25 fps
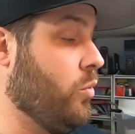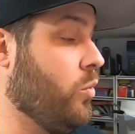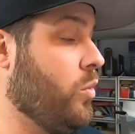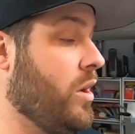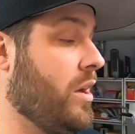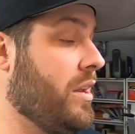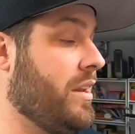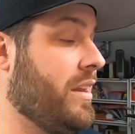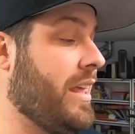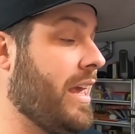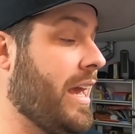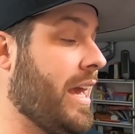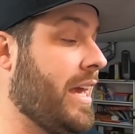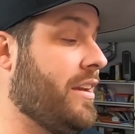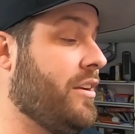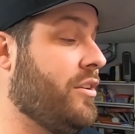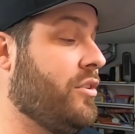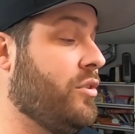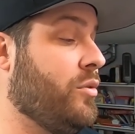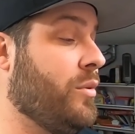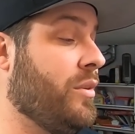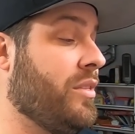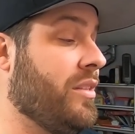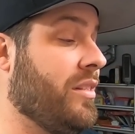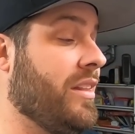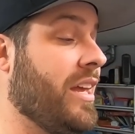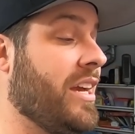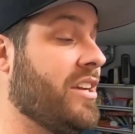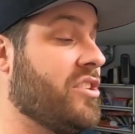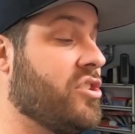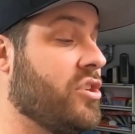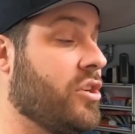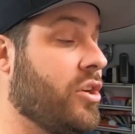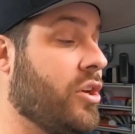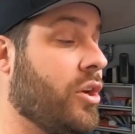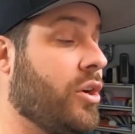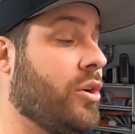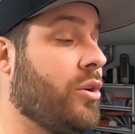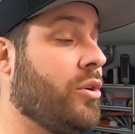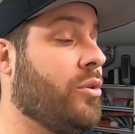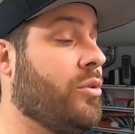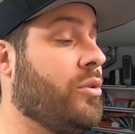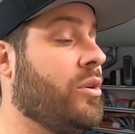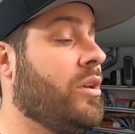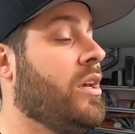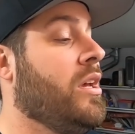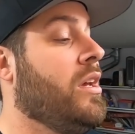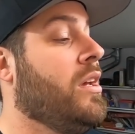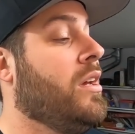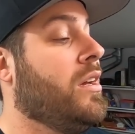One that had to do with election
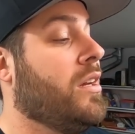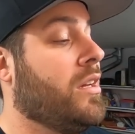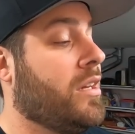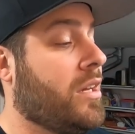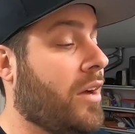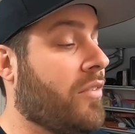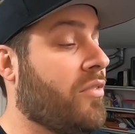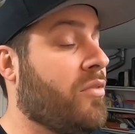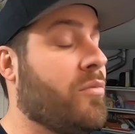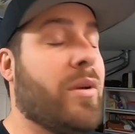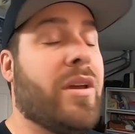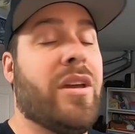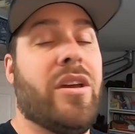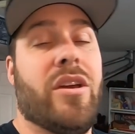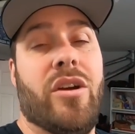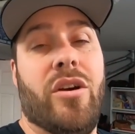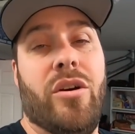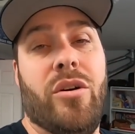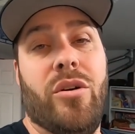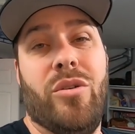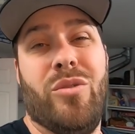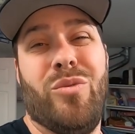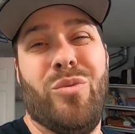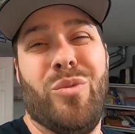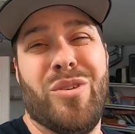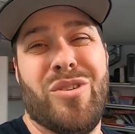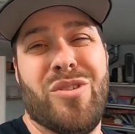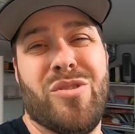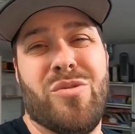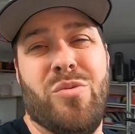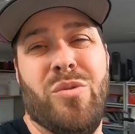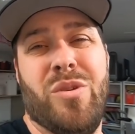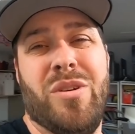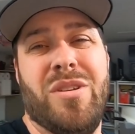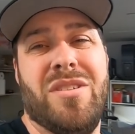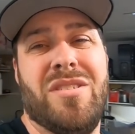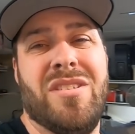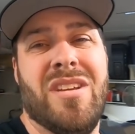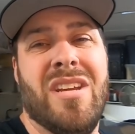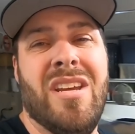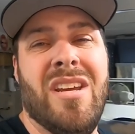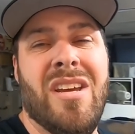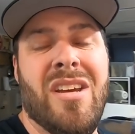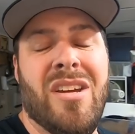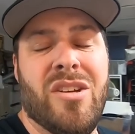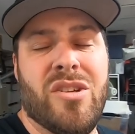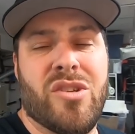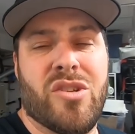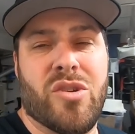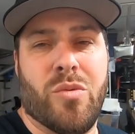code, government code, which was
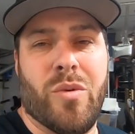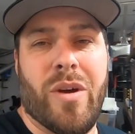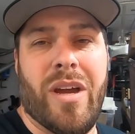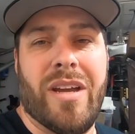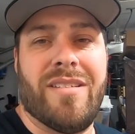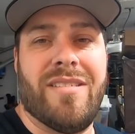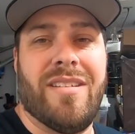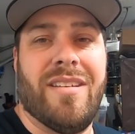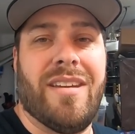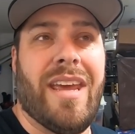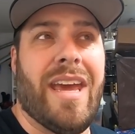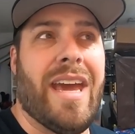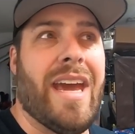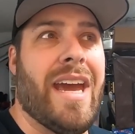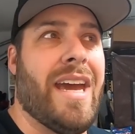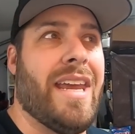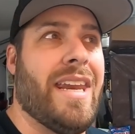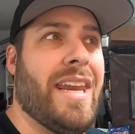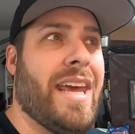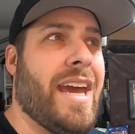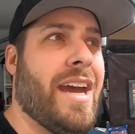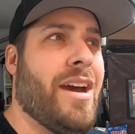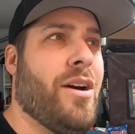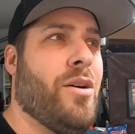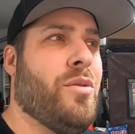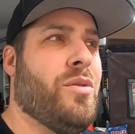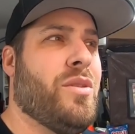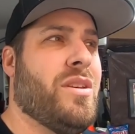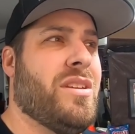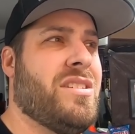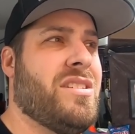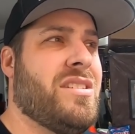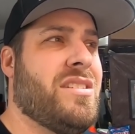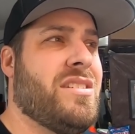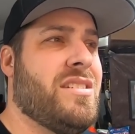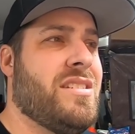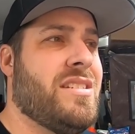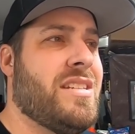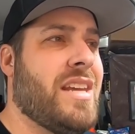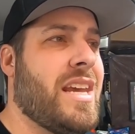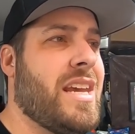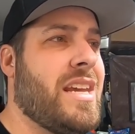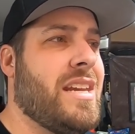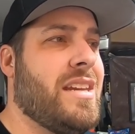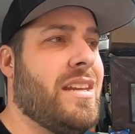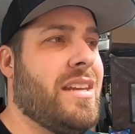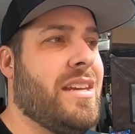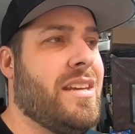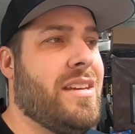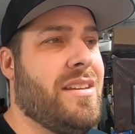directed at how the
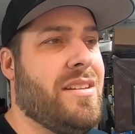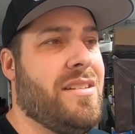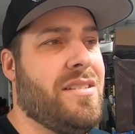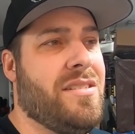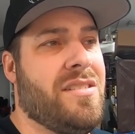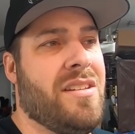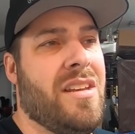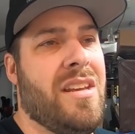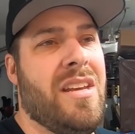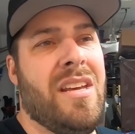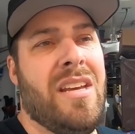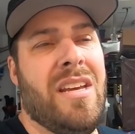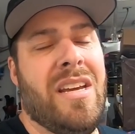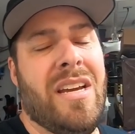state is